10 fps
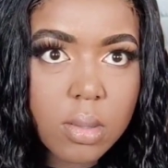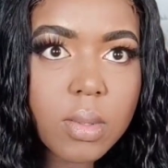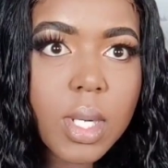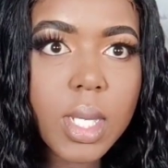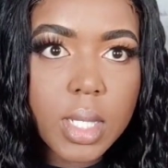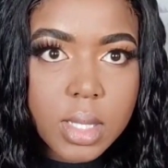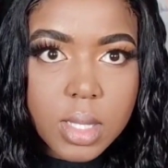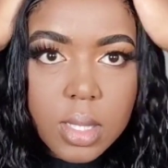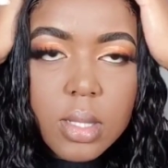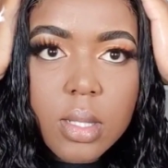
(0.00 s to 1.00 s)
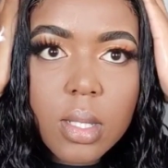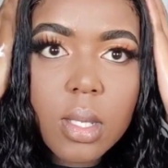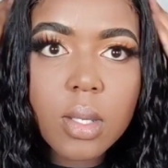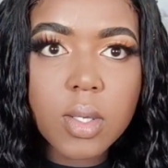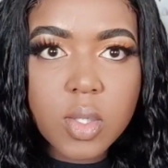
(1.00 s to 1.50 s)
right?
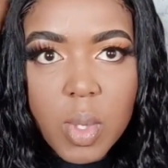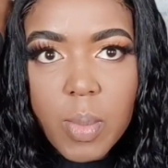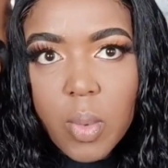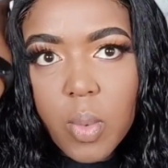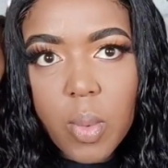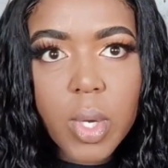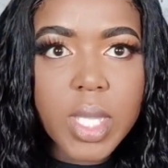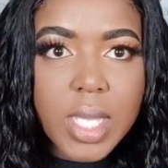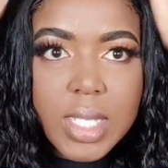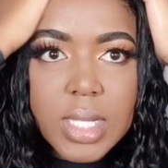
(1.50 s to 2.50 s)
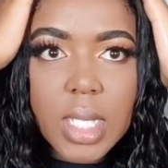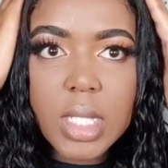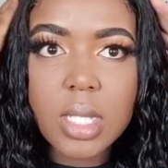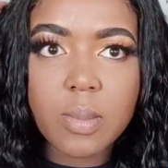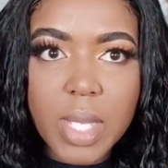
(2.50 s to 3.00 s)
Because remember we were working
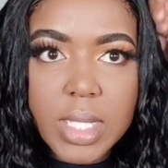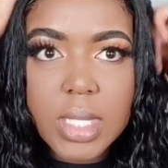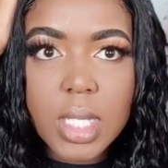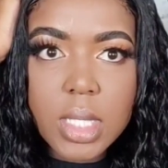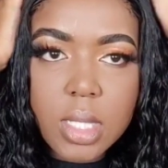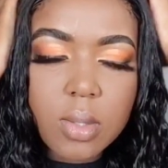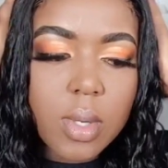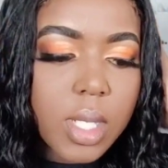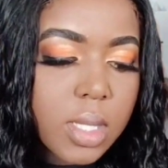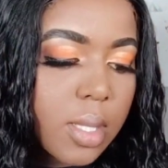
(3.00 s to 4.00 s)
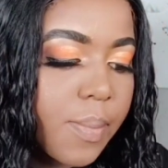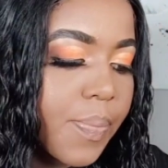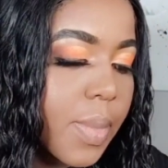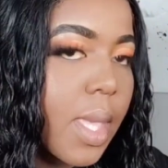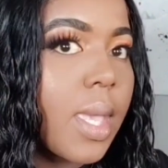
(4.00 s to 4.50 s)
section by section, right?
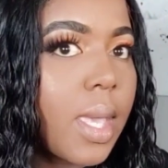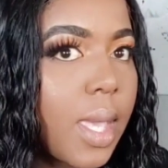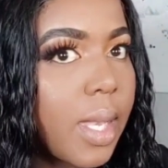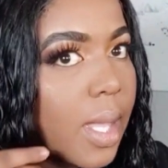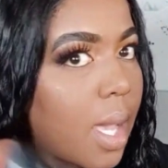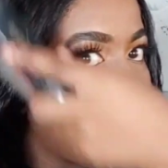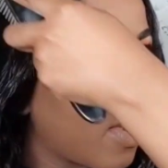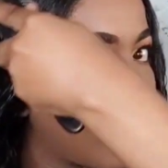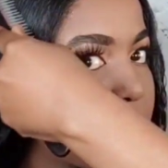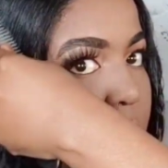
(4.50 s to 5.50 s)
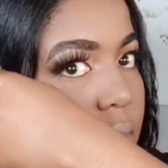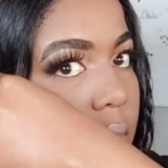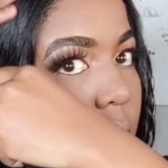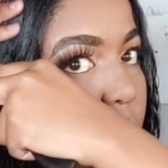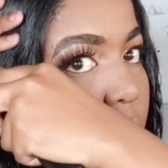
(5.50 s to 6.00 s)
And now I'm just
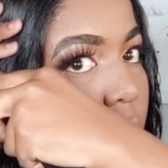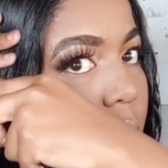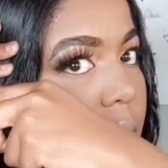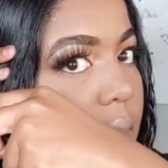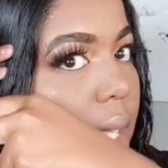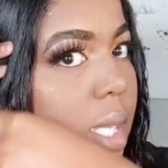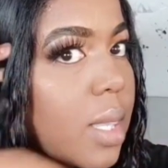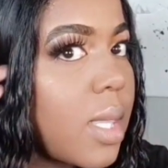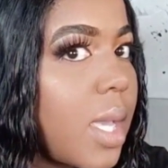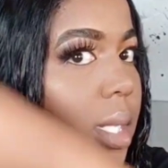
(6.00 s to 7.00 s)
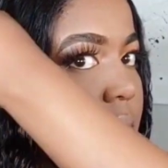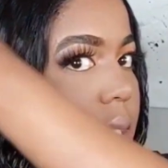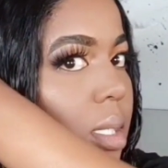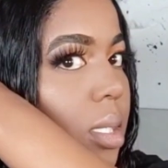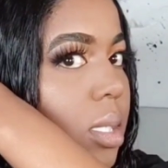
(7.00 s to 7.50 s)
gonna comb it like that,
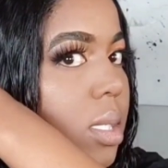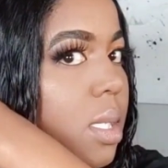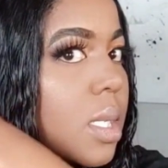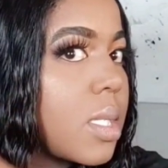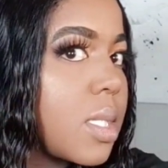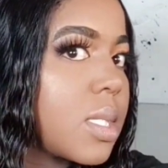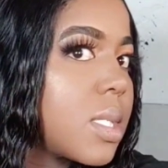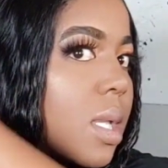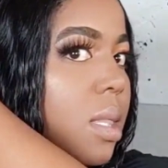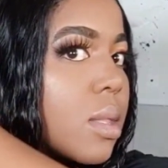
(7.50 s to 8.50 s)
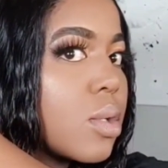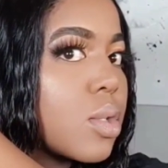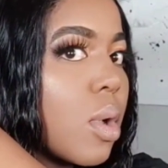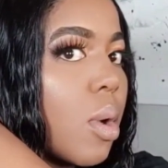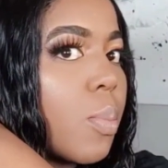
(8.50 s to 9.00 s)
just here at the
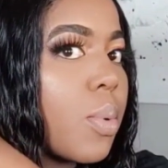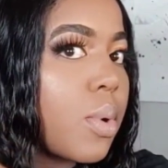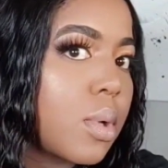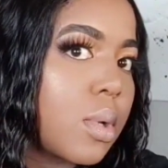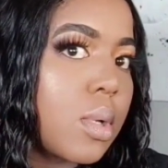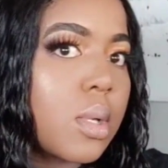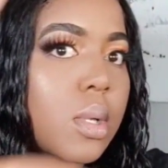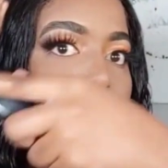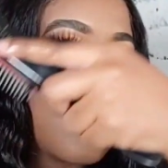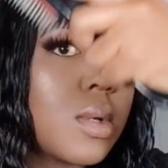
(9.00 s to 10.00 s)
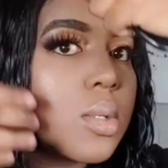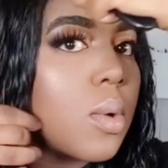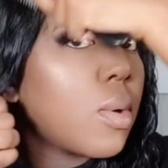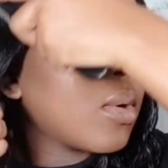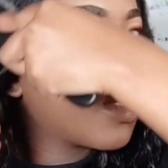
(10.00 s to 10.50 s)
top, so
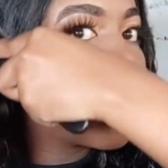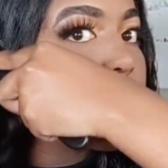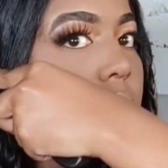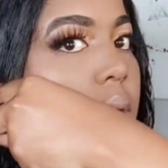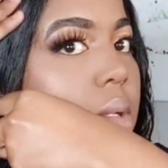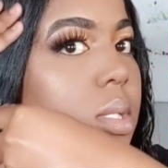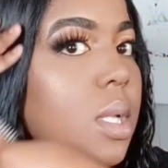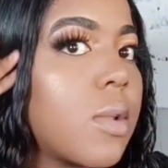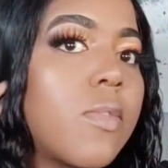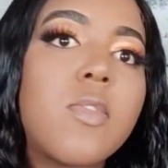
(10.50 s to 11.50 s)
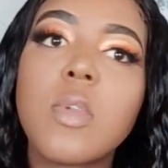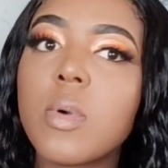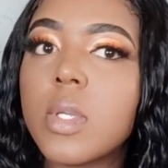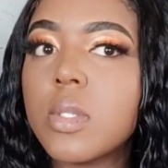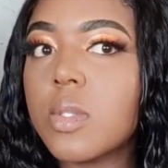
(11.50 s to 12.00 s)
all these curls can flow
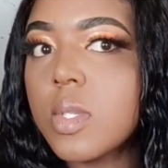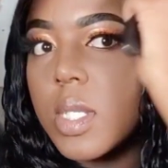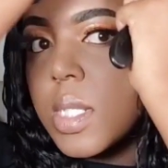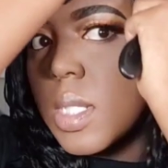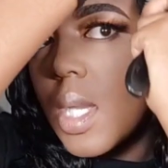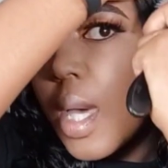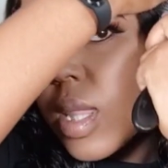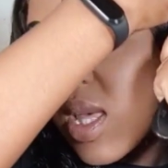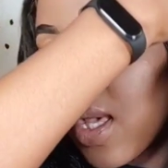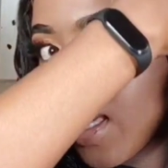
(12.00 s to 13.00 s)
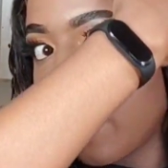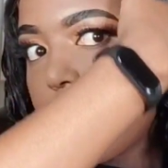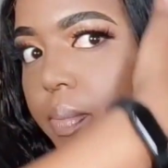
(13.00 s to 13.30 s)
into each other.